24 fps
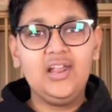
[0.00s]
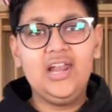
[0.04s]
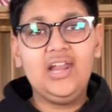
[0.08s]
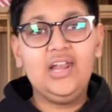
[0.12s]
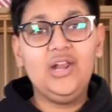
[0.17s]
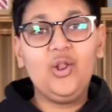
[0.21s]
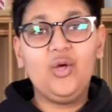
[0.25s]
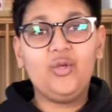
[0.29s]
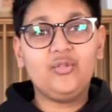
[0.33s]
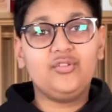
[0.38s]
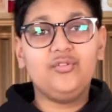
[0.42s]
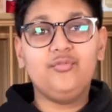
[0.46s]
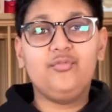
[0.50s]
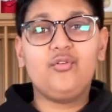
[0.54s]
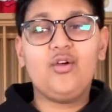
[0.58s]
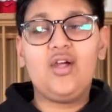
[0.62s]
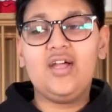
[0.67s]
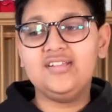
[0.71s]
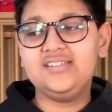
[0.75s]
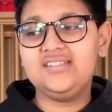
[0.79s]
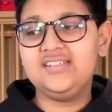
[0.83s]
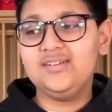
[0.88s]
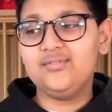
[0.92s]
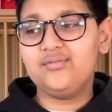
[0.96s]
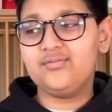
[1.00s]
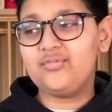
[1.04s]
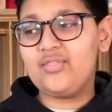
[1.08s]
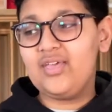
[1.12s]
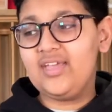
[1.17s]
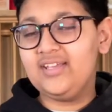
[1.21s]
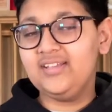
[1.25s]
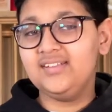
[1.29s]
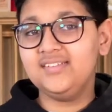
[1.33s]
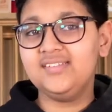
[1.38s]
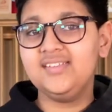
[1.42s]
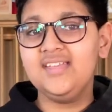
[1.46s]
lots of variety of
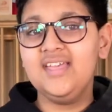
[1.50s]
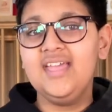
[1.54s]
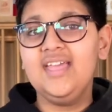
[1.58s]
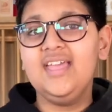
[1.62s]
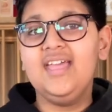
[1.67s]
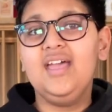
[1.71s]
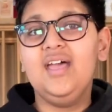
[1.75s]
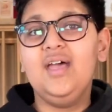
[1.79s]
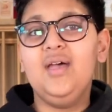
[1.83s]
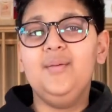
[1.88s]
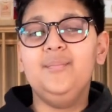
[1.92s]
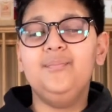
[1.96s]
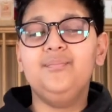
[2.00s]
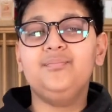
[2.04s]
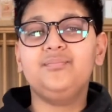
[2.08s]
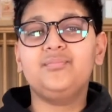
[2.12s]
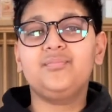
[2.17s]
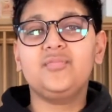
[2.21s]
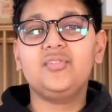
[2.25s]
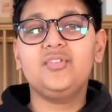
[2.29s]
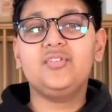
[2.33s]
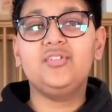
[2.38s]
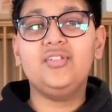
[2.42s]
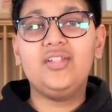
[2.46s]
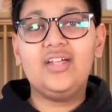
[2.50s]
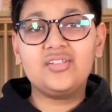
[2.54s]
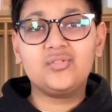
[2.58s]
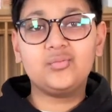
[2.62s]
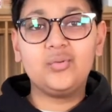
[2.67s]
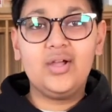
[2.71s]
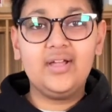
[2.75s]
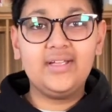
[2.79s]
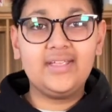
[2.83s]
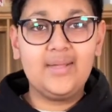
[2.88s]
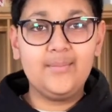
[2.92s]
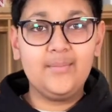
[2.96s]
things, so that's
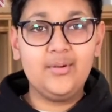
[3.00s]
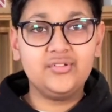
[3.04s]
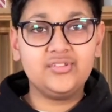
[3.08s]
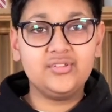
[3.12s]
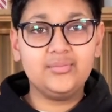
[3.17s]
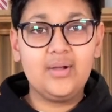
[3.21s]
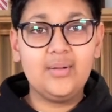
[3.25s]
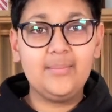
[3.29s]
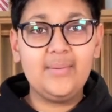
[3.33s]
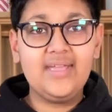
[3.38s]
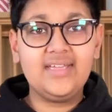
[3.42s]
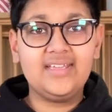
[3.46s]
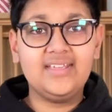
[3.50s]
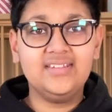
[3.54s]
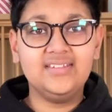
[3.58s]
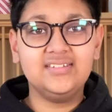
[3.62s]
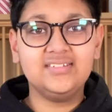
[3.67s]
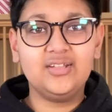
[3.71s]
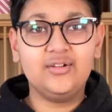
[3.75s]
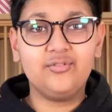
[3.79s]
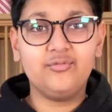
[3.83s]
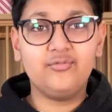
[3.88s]
why I get most of my baking stuff